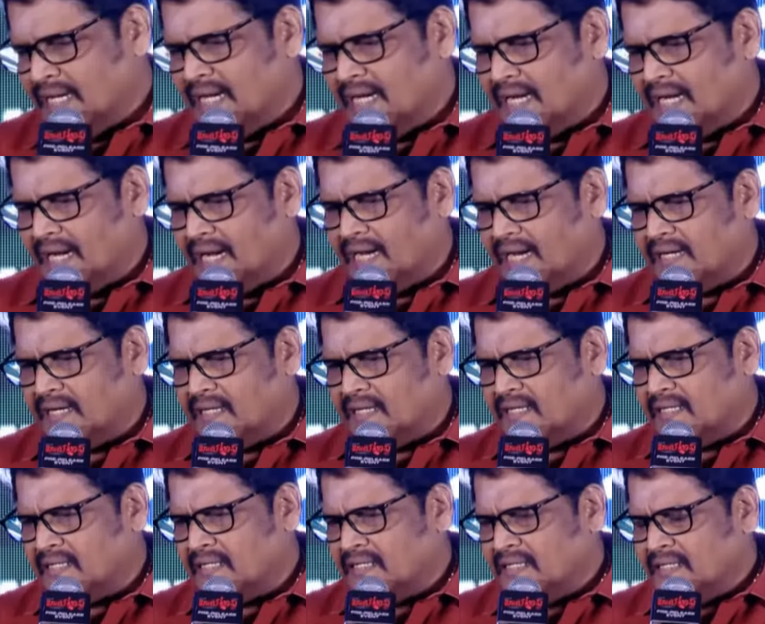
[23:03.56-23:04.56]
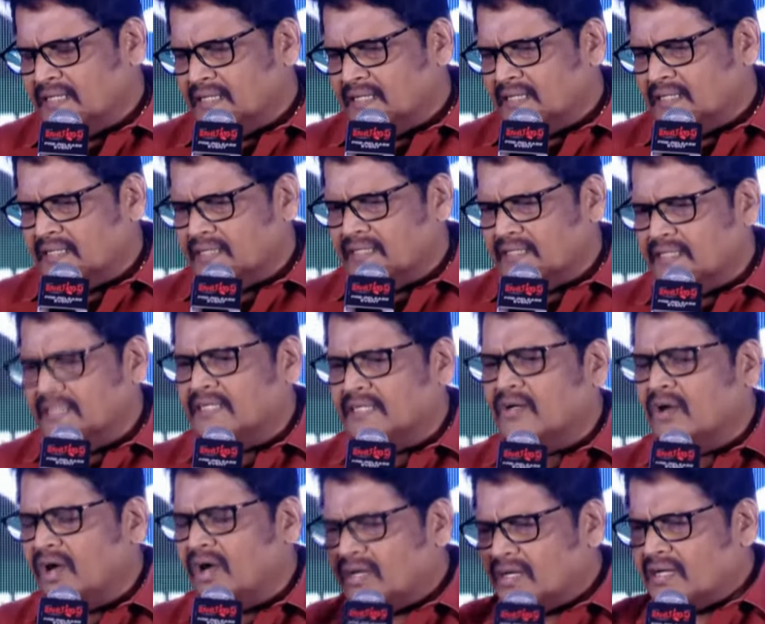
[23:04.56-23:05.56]
and he
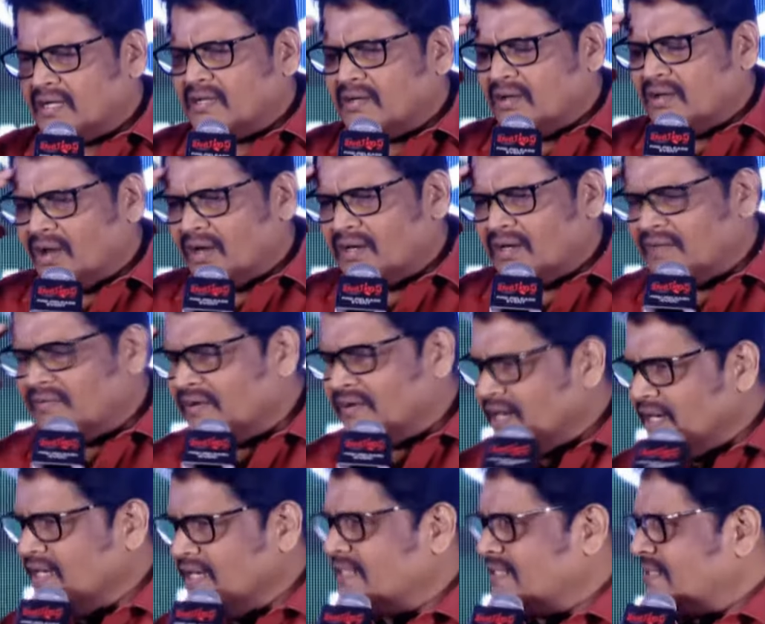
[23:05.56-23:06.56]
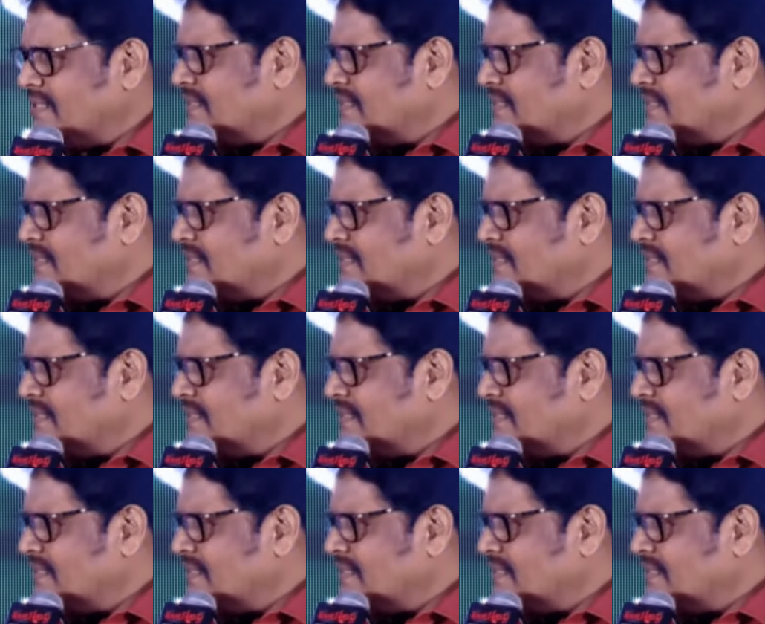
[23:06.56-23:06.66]
got a lot of hurt